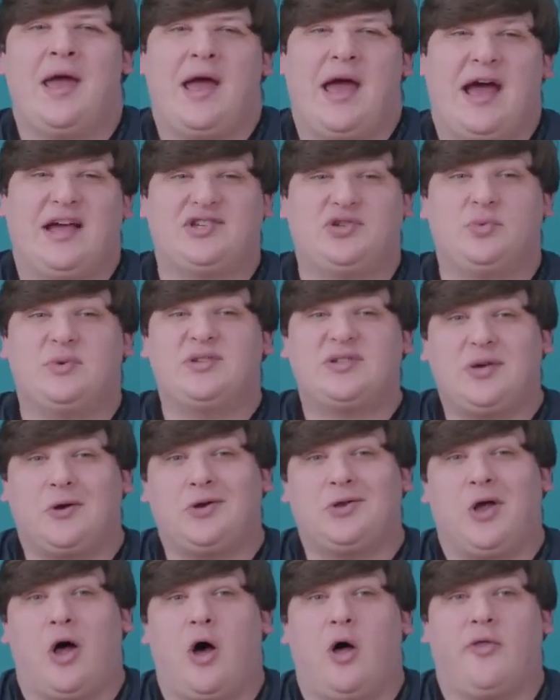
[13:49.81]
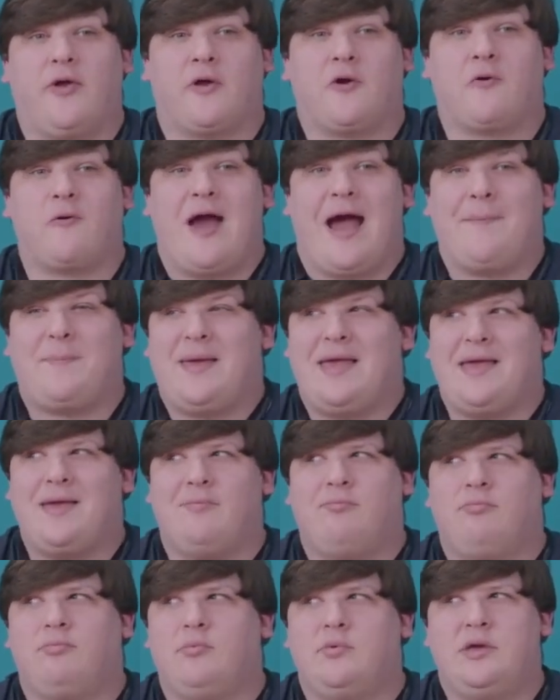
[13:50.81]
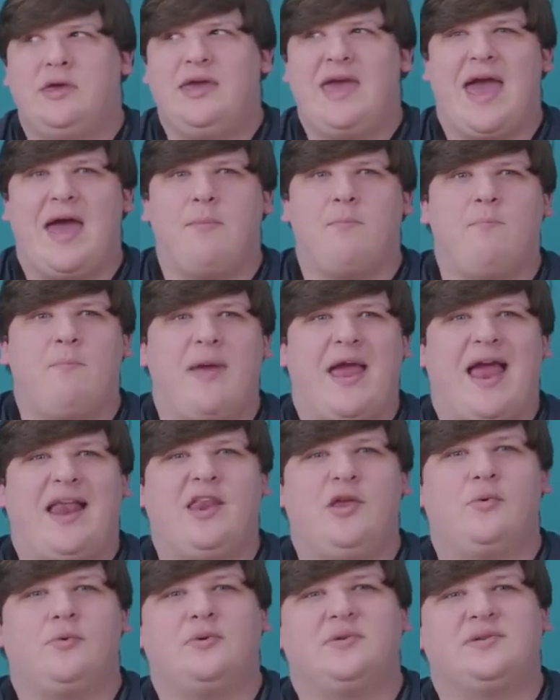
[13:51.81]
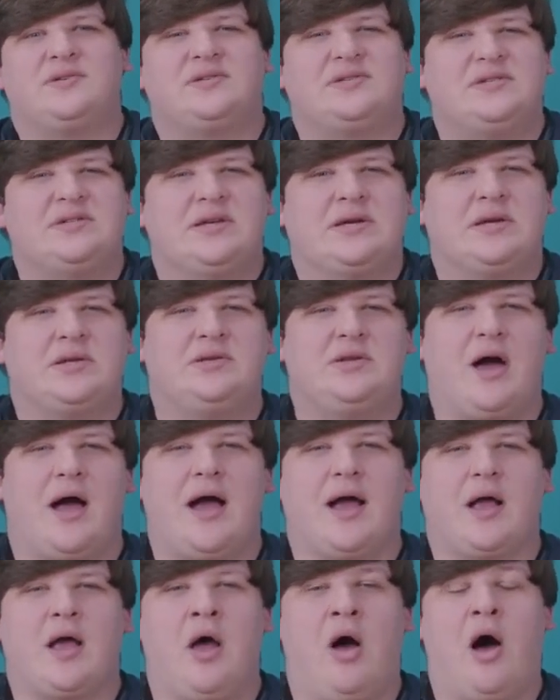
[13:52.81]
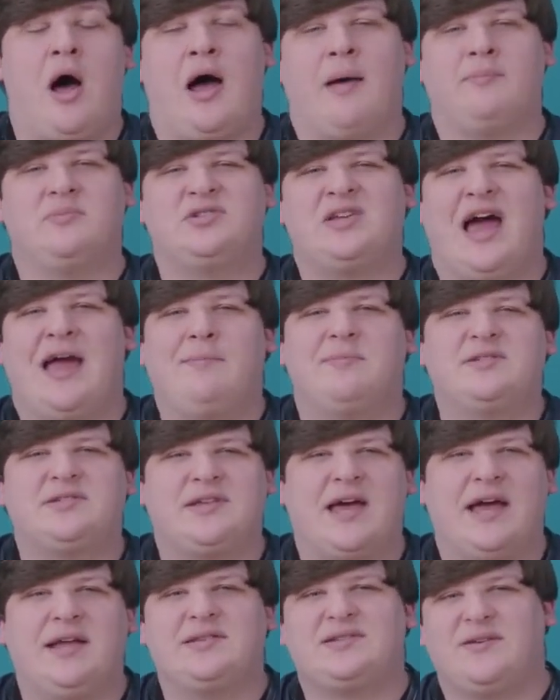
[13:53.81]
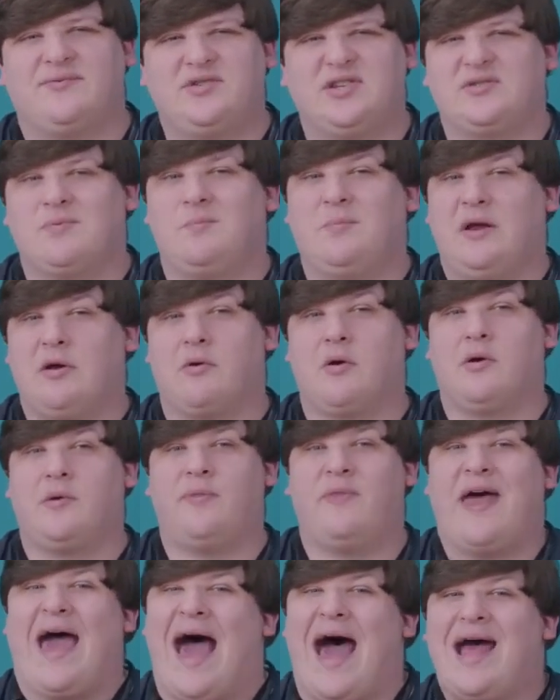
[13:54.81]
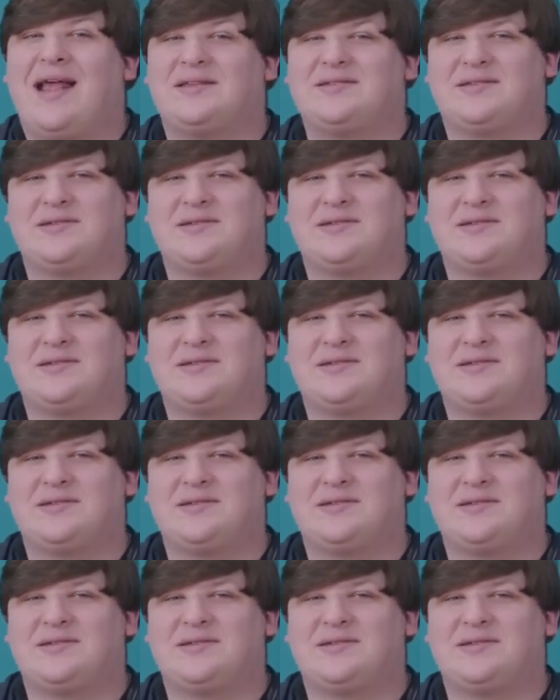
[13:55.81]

As a result, all the crappy getmanuals.com type sites have just mirrored that.